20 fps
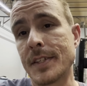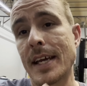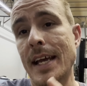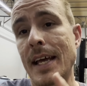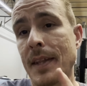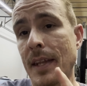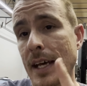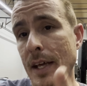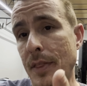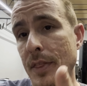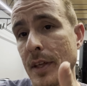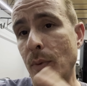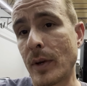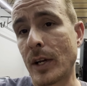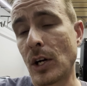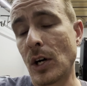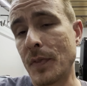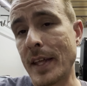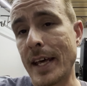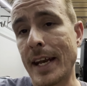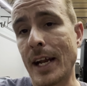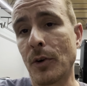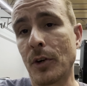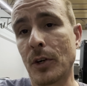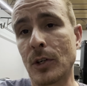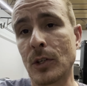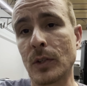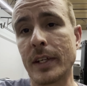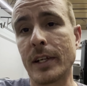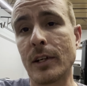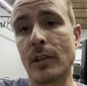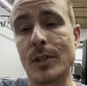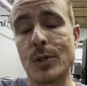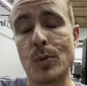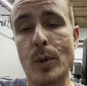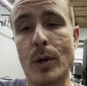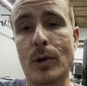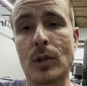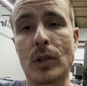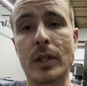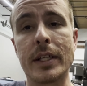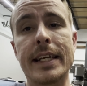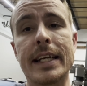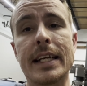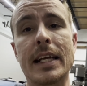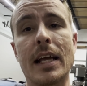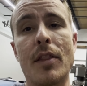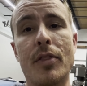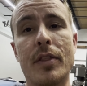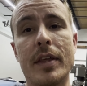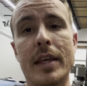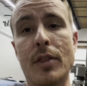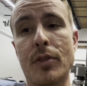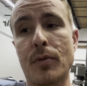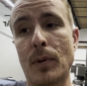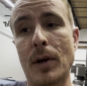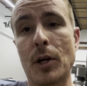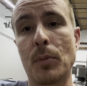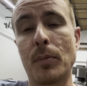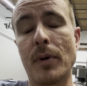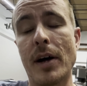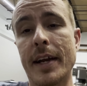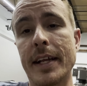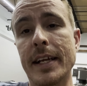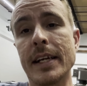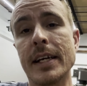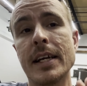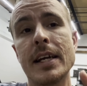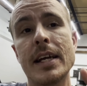and I think we called that out earlier as we were cleaning the throttle body.